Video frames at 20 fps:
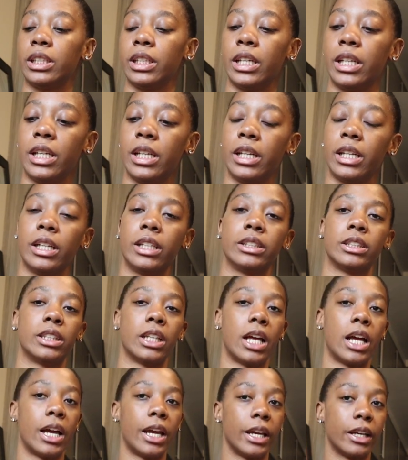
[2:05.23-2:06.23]
things,
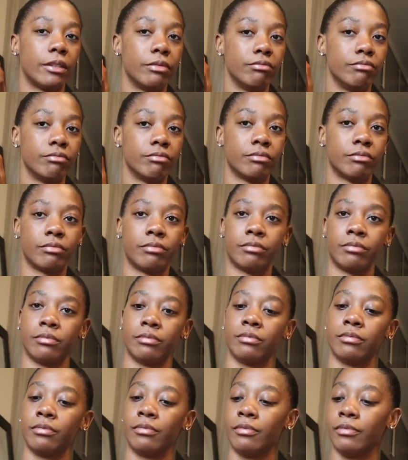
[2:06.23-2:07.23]
like
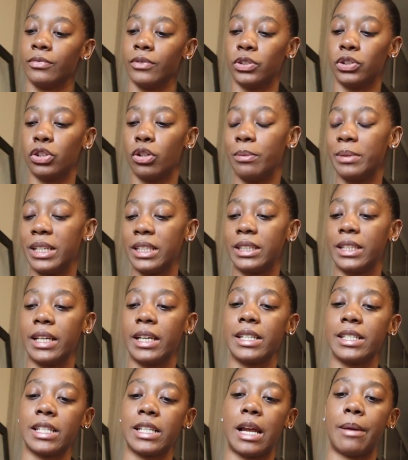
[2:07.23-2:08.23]
so many
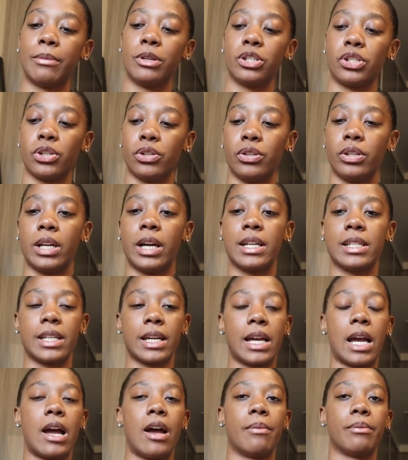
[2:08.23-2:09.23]
things and I'm gonna show you guys
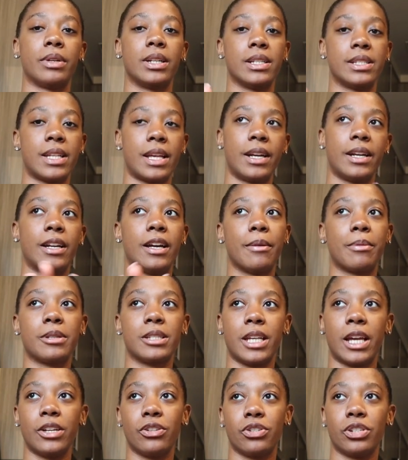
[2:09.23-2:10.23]
like how I'm gonna set it up
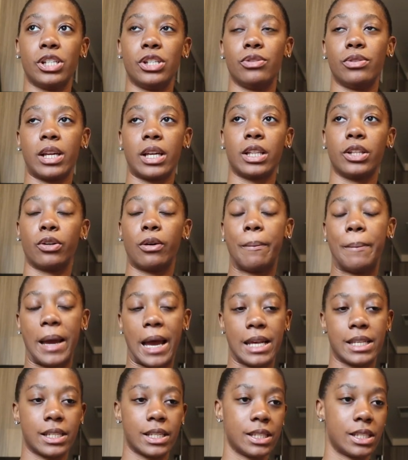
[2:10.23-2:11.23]
because I usually do like a little
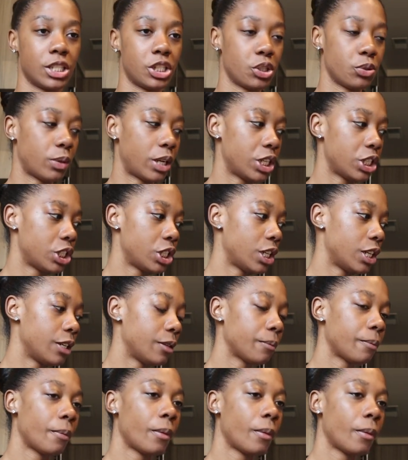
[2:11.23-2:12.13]
basket situation